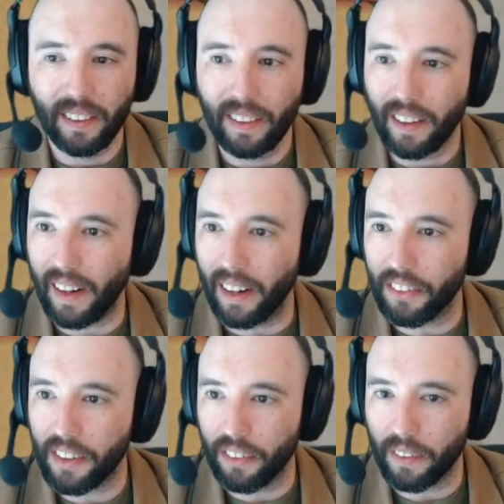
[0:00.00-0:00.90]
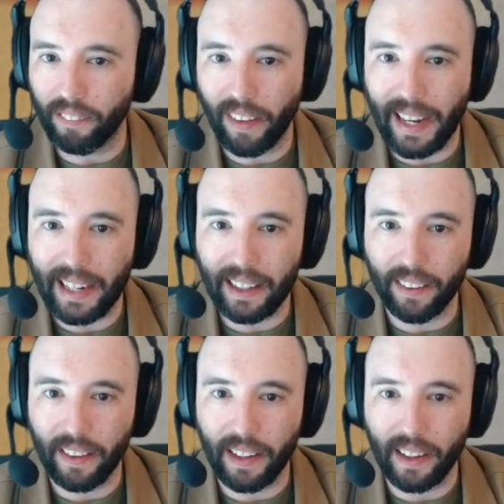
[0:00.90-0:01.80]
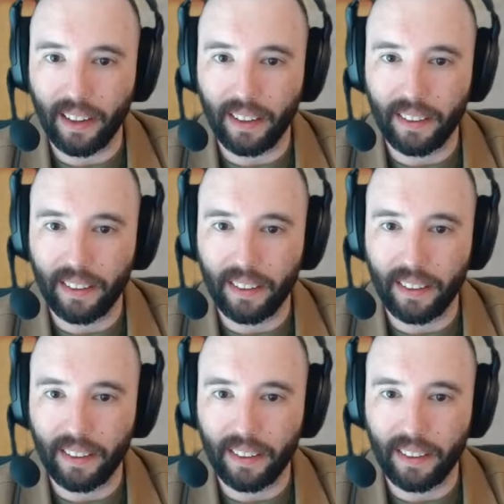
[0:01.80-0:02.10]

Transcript: Alright, let's get a little black in there.